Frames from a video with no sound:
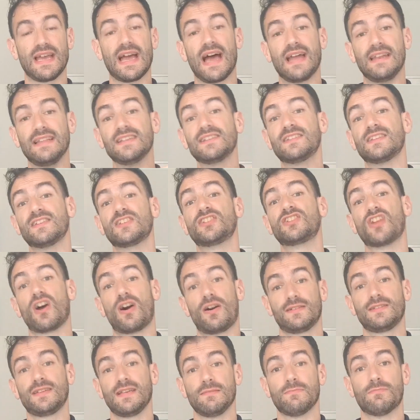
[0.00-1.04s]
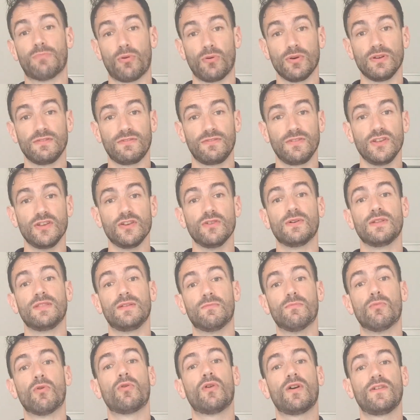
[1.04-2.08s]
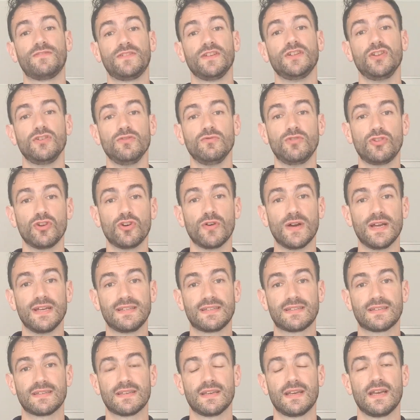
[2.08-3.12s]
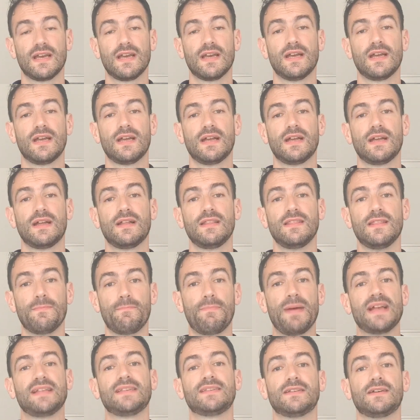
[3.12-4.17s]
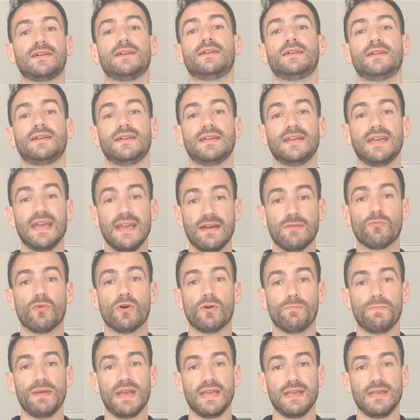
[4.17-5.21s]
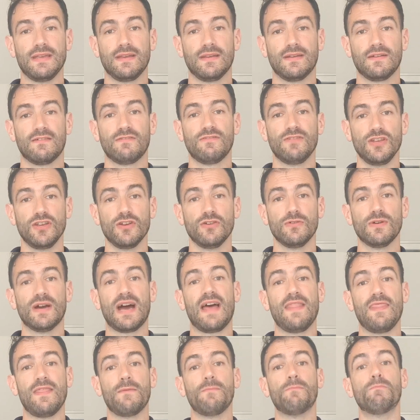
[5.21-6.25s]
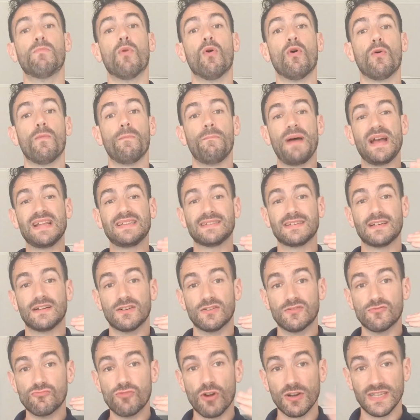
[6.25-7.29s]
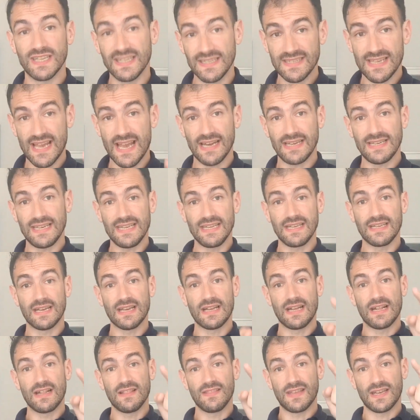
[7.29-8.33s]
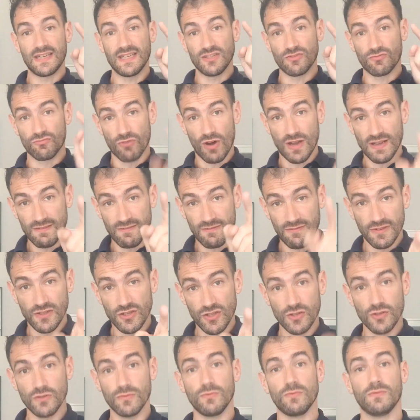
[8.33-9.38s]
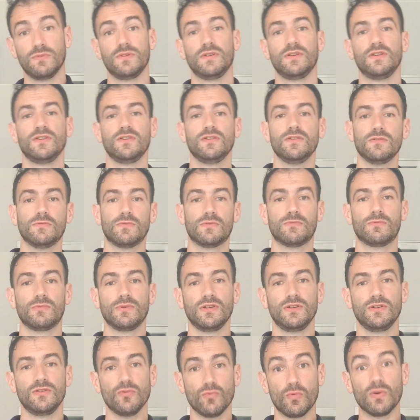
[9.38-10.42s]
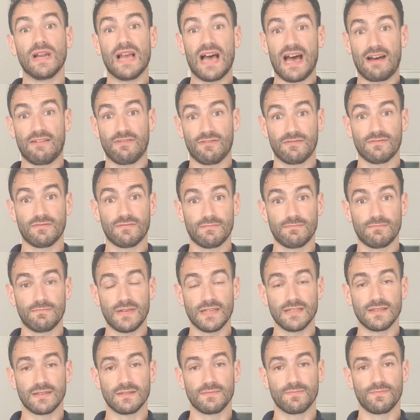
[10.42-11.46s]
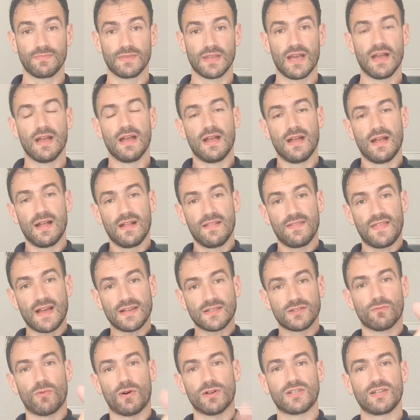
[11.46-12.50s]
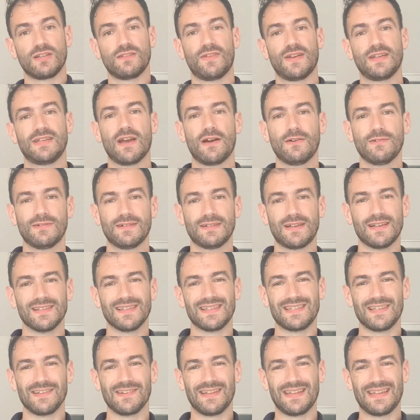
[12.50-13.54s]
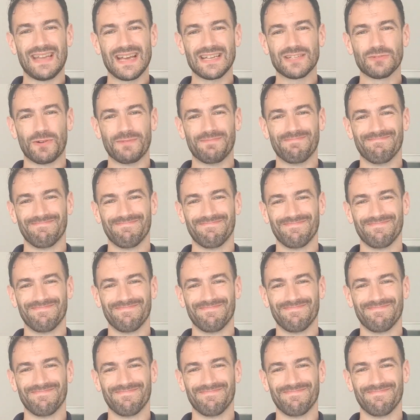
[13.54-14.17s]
And it's the starting point for you. And the more often you do it, the better it will be for you, and the more better running technique that is right for you, you will have. Thanks for watching the video, and see you in the next one.